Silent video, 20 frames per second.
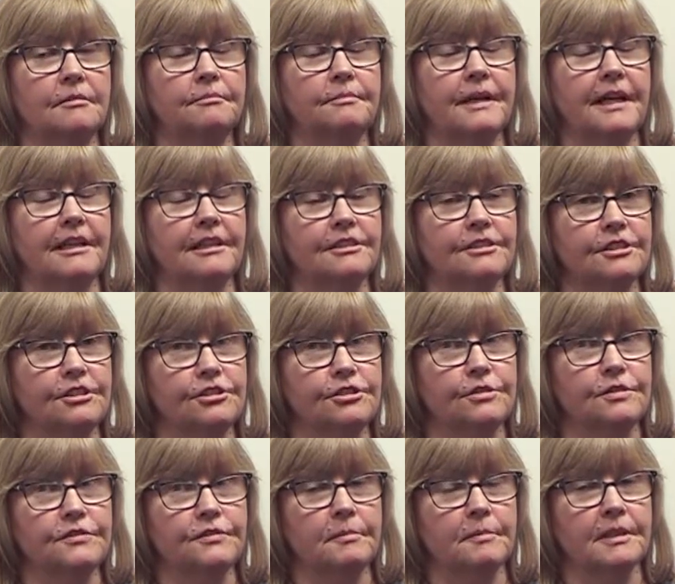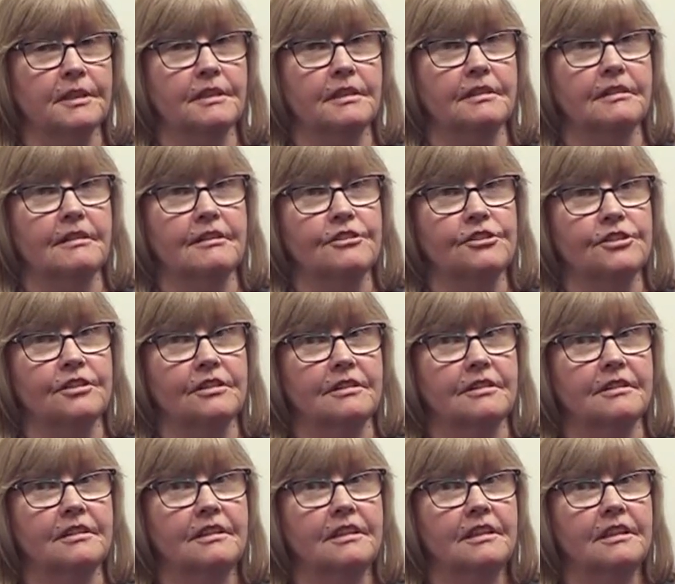balance issues from the
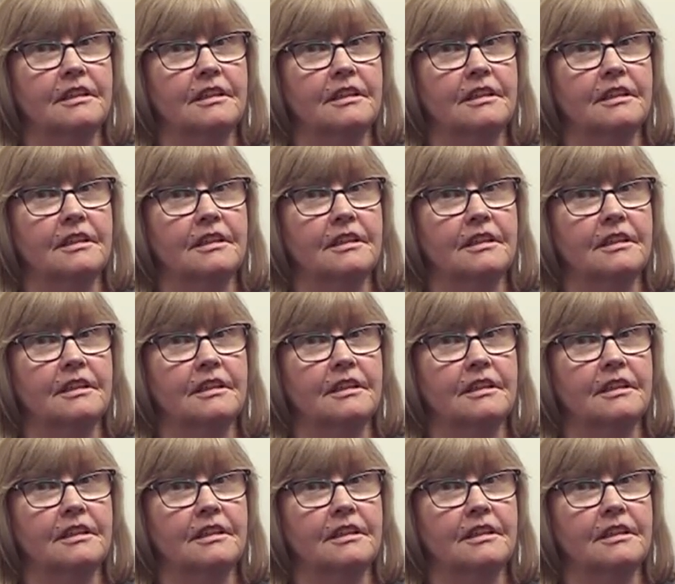concussion.